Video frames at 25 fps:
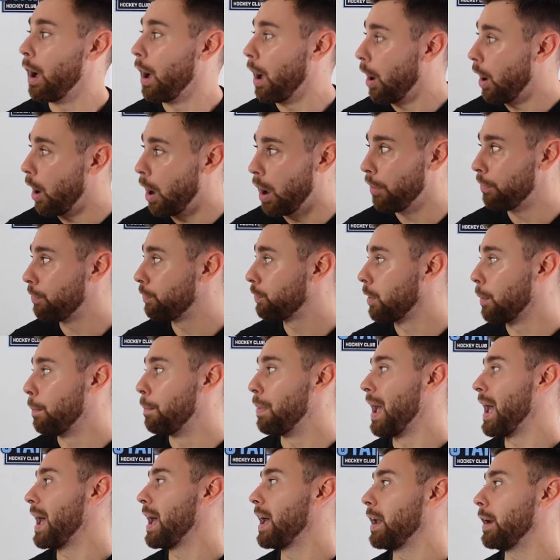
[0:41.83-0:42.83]
Off the
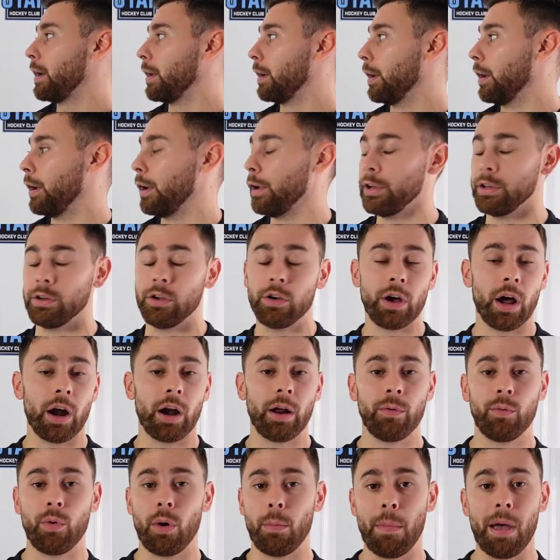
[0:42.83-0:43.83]
bat, you got
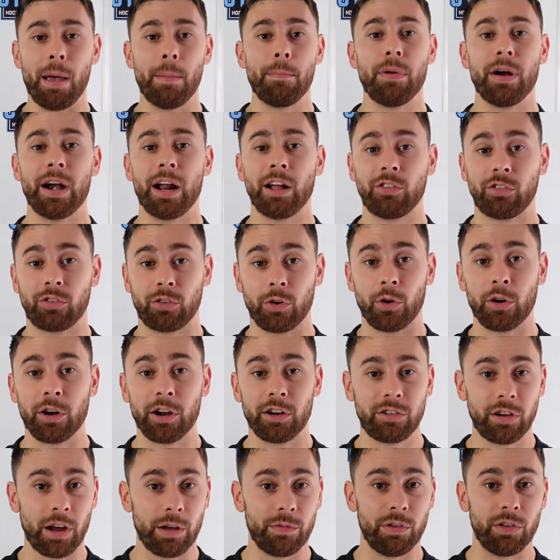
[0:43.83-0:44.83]
to remember that
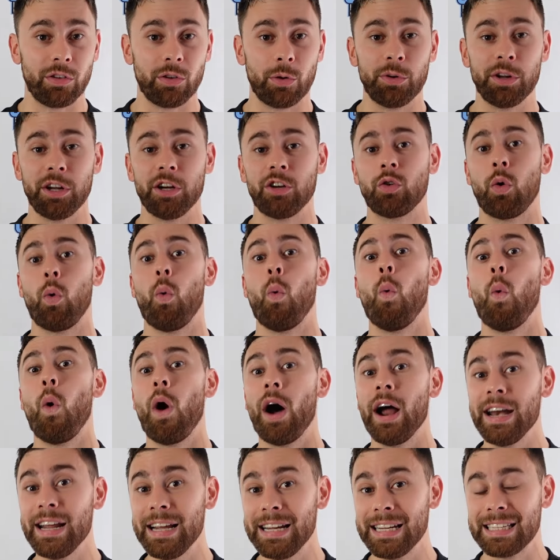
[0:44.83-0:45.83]
Sergachev is only
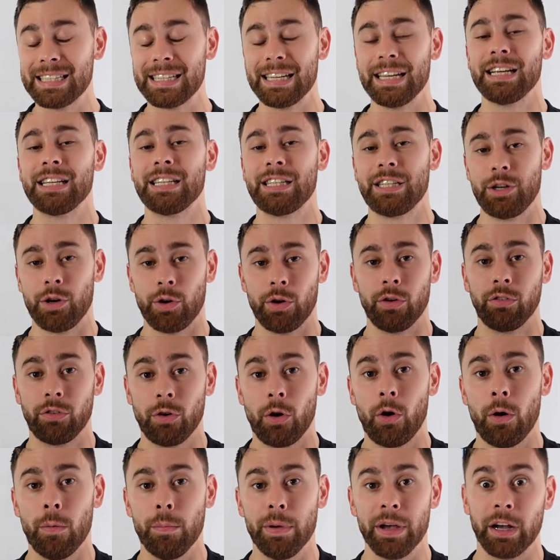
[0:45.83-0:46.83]
26 years old,